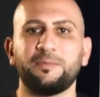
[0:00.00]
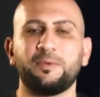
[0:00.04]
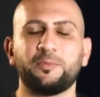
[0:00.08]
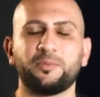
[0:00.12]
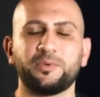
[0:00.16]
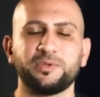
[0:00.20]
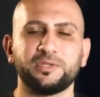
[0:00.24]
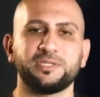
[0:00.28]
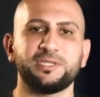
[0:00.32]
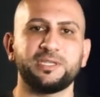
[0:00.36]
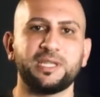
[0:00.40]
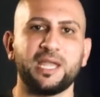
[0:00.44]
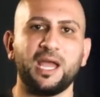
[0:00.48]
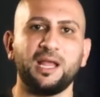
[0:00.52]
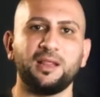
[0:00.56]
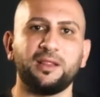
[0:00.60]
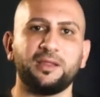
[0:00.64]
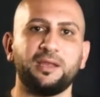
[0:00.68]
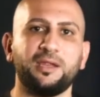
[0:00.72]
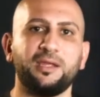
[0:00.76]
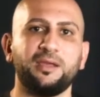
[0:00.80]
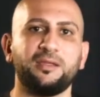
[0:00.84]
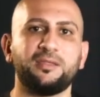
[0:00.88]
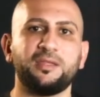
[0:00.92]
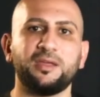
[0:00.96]
of
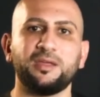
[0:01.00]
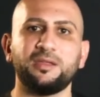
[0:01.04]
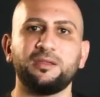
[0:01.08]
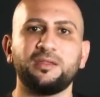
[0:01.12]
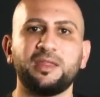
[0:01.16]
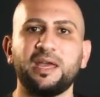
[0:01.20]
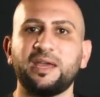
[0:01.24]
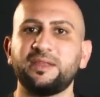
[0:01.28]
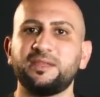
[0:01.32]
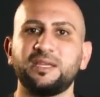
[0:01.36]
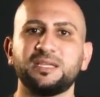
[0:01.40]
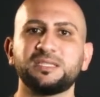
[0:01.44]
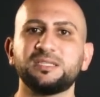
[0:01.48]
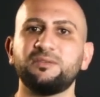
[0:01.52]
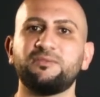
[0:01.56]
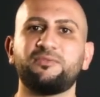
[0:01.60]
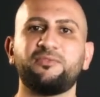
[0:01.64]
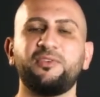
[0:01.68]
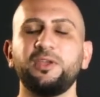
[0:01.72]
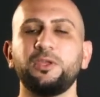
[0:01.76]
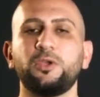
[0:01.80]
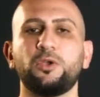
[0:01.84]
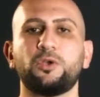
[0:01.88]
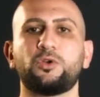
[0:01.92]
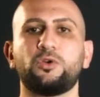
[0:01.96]
personality. Then that doesn't
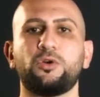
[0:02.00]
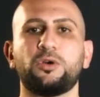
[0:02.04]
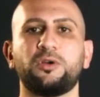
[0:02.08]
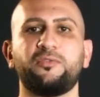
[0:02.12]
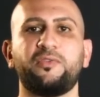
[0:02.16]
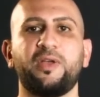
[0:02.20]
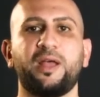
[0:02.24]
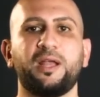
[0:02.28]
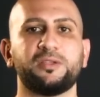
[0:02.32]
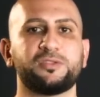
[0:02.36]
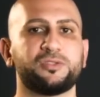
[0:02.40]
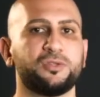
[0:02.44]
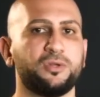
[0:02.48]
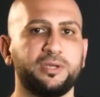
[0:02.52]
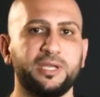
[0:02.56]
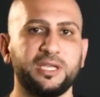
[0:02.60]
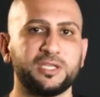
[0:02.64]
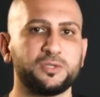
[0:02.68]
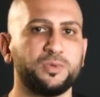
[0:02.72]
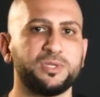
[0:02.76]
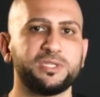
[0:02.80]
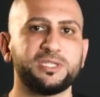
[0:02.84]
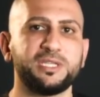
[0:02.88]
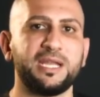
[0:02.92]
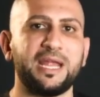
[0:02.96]
fit your core values. So guess
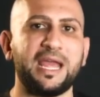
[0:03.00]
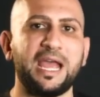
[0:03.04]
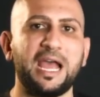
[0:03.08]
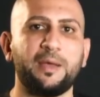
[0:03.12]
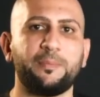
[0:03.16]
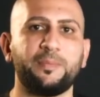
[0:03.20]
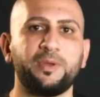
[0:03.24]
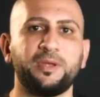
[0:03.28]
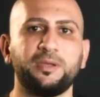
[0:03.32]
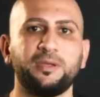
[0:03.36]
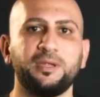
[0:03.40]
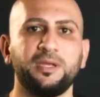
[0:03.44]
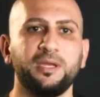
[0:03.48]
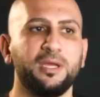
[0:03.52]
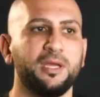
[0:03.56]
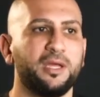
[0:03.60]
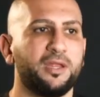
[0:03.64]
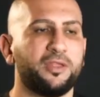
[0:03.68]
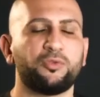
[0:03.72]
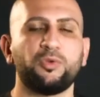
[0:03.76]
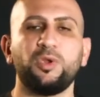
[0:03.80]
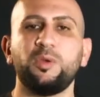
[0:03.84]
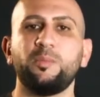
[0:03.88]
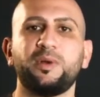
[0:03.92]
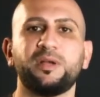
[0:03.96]
what's gonna happen
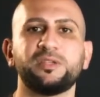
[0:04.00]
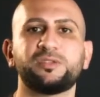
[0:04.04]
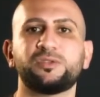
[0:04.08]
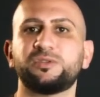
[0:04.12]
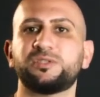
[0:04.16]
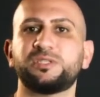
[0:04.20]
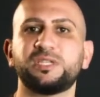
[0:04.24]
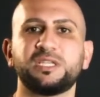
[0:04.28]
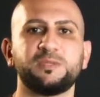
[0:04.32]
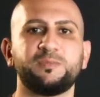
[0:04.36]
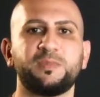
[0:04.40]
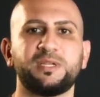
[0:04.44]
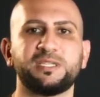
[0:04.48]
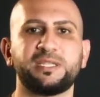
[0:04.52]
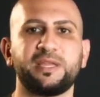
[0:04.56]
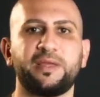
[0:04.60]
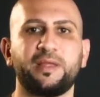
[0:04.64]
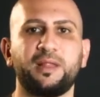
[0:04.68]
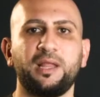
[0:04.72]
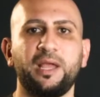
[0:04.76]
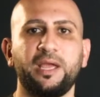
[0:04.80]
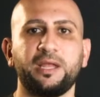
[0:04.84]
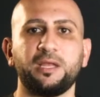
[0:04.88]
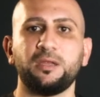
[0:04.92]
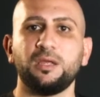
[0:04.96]
3 months or 6 months down the
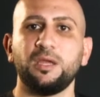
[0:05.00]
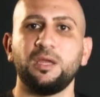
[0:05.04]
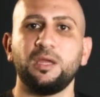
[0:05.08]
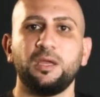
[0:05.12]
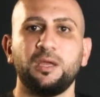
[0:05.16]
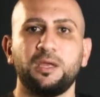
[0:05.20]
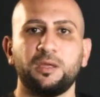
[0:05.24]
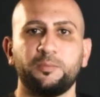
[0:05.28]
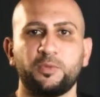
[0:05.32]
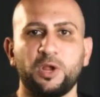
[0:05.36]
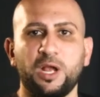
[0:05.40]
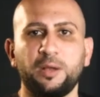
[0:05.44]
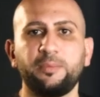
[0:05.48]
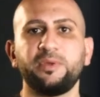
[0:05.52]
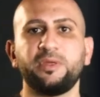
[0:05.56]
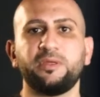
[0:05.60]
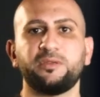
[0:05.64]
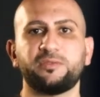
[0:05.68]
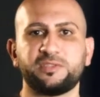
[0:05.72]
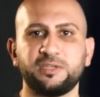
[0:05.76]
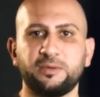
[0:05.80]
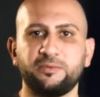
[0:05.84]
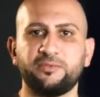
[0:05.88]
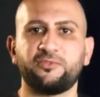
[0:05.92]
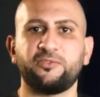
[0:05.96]
line? Probably
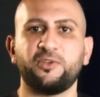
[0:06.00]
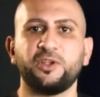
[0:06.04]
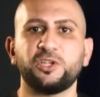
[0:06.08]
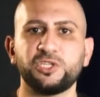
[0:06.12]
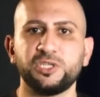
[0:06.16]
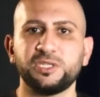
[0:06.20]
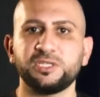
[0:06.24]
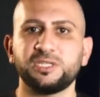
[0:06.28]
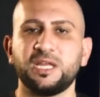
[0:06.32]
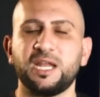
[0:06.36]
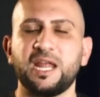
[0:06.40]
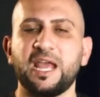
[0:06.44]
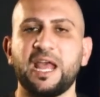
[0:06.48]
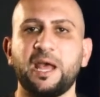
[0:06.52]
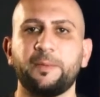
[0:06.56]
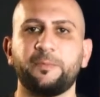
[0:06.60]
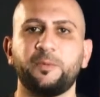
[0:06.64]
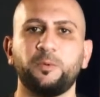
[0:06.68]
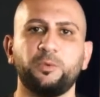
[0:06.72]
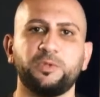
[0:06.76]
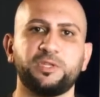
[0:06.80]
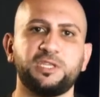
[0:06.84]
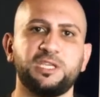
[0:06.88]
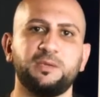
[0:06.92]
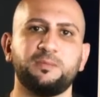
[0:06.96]
some friction is going to happen
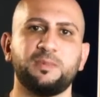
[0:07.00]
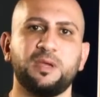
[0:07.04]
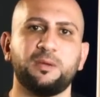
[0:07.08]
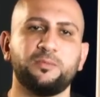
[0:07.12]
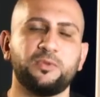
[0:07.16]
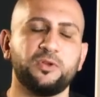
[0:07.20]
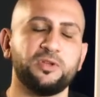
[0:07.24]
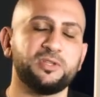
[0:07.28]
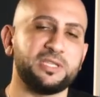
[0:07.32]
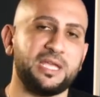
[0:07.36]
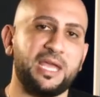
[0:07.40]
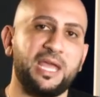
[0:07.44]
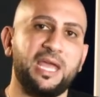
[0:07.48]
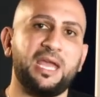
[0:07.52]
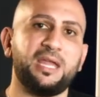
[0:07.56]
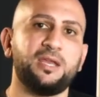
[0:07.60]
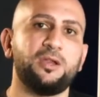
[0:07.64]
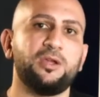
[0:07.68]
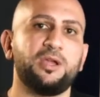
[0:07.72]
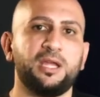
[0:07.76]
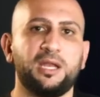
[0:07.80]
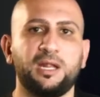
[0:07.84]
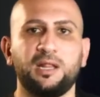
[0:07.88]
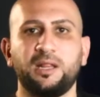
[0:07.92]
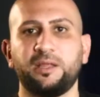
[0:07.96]
with team members, and you're
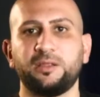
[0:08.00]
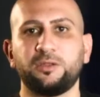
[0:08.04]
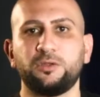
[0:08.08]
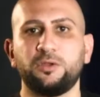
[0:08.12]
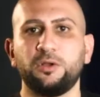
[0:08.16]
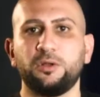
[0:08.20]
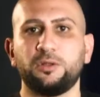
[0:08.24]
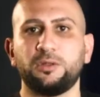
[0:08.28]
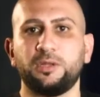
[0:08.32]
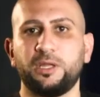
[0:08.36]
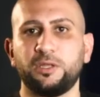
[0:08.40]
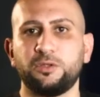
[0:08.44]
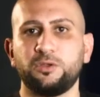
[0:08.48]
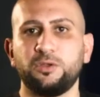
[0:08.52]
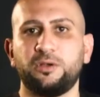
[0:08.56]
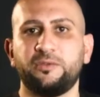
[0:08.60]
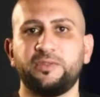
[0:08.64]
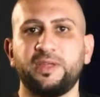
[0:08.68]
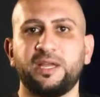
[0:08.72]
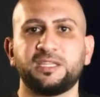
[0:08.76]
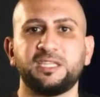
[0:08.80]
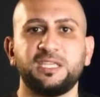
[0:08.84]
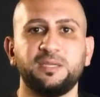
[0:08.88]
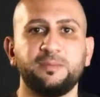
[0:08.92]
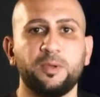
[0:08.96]
going to let go of
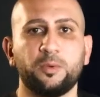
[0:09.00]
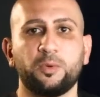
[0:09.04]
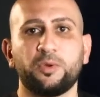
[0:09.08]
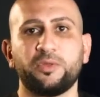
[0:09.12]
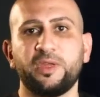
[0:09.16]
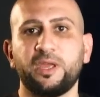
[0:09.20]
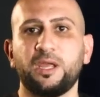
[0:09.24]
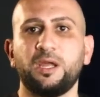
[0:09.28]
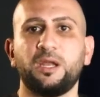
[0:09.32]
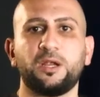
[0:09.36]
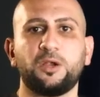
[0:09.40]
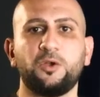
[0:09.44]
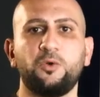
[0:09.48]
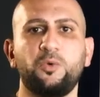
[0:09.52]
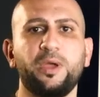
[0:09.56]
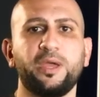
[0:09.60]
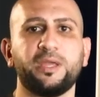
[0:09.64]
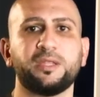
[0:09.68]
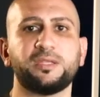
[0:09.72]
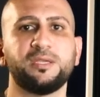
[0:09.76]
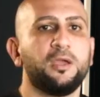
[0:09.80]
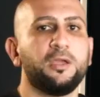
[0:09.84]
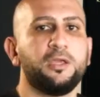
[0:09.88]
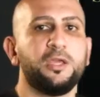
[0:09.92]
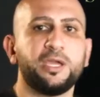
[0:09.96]
that team member, or they're going to
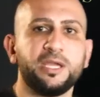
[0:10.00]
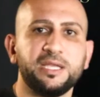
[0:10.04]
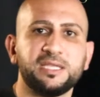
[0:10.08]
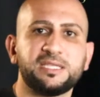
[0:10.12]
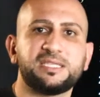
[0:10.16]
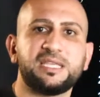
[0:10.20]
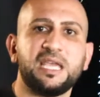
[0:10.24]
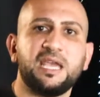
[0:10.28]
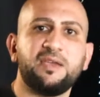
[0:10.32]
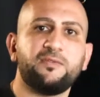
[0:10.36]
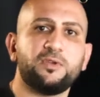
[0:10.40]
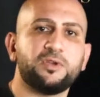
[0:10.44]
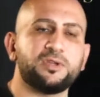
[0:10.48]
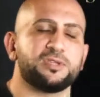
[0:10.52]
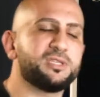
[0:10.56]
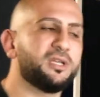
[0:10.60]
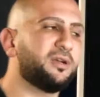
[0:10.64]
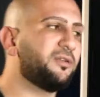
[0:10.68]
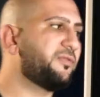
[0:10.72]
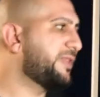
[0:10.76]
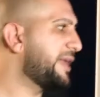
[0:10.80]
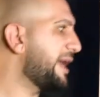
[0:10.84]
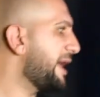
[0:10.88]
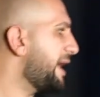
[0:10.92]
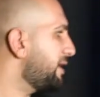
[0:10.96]
quit. You can save
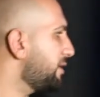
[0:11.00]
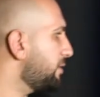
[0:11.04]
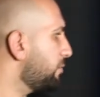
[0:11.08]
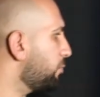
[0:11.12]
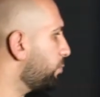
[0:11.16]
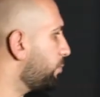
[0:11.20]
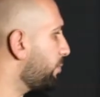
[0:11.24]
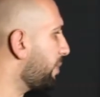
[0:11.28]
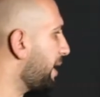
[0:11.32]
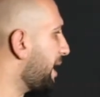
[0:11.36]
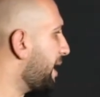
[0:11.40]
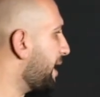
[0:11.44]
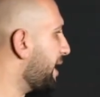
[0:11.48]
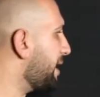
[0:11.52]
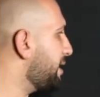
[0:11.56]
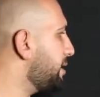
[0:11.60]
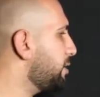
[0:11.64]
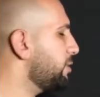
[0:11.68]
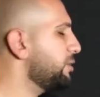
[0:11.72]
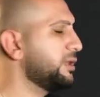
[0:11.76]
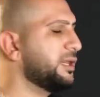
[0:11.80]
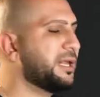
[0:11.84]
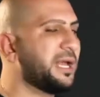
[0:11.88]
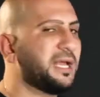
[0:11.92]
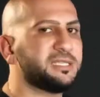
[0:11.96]
yourself that by
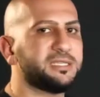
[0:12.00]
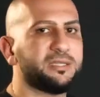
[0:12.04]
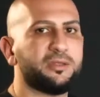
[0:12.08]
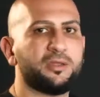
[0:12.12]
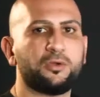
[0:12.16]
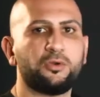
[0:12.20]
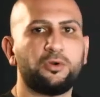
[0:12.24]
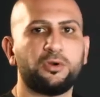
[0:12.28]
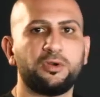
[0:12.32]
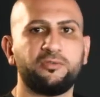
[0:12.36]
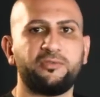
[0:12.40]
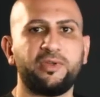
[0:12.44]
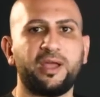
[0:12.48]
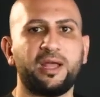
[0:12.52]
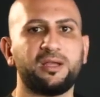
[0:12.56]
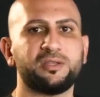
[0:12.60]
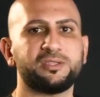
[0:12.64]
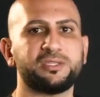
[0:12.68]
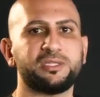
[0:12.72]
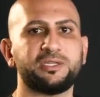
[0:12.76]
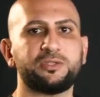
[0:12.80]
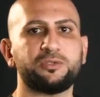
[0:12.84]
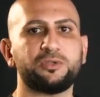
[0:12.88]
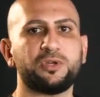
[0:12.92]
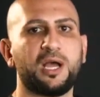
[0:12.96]
utilizing the core values
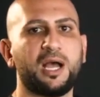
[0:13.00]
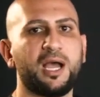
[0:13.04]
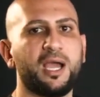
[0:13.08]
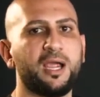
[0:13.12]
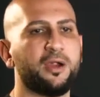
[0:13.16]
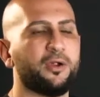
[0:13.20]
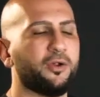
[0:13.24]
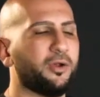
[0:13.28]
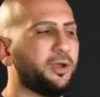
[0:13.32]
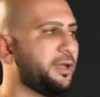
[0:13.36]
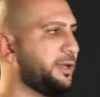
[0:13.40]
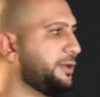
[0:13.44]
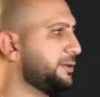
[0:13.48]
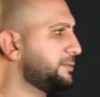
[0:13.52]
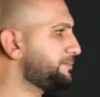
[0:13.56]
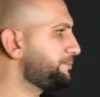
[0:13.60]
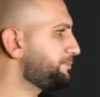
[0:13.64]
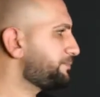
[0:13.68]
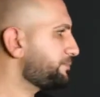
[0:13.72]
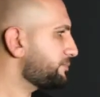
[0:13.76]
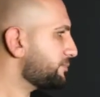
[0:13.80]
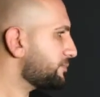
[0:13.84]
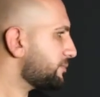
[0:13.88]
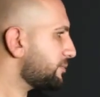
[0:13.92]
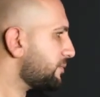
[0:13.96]
into hiring.
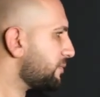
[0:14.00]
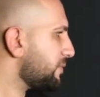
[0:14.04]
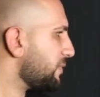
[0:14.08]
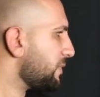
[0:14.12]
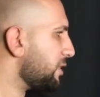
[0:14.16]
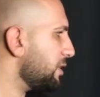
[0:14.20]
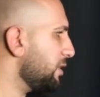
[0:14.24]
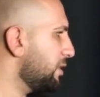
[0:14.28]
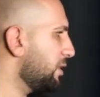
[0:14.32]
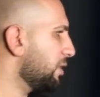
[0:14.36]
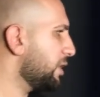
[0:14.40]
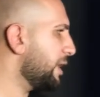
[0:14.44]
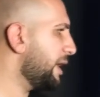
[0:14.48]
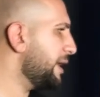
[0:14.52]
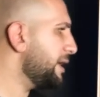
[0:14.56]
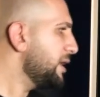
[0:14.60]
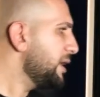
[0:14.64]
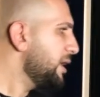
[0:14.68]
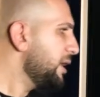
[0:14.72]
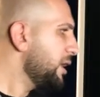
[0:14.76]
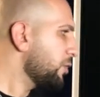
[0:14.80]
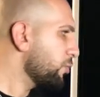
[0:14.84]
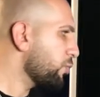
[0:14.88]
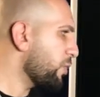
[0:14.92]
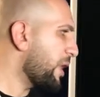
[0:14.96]
All right,
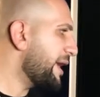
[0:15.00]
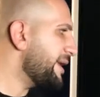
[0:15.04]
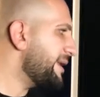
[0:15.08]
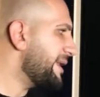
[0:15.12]
write